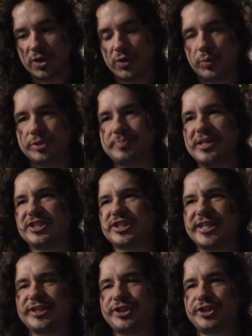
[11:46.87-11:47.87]
which
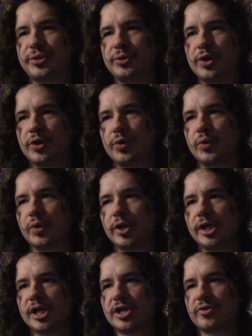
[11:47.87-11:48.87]
basically it's 2 new
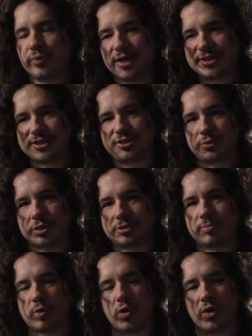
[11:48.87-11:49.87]
regions to
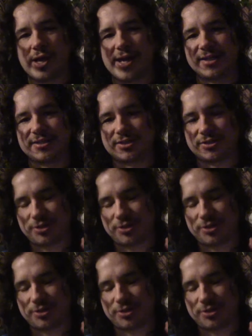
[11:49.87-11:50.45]
explore and